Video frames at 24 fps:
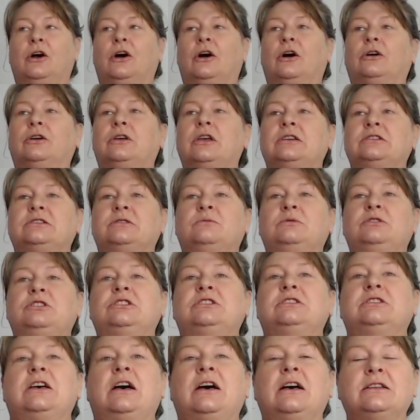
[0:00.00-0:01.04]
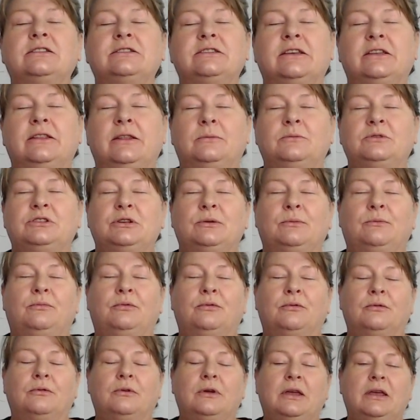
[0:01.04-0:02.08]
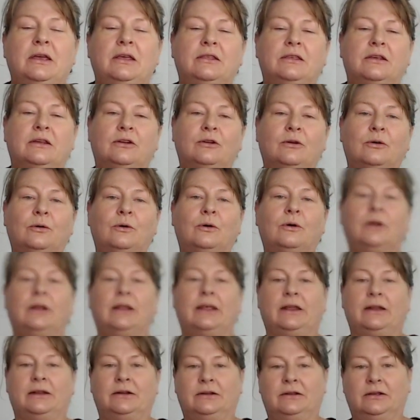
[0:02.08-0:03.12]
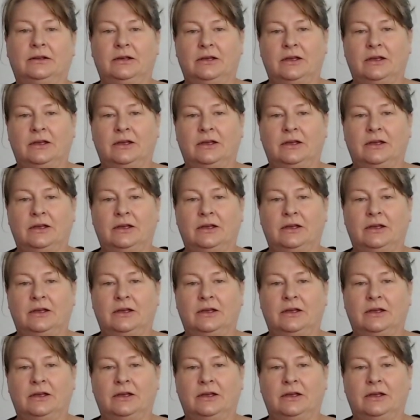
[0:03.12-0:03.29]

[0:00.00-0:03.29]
Okay, so we're just asking them to breathe it all in.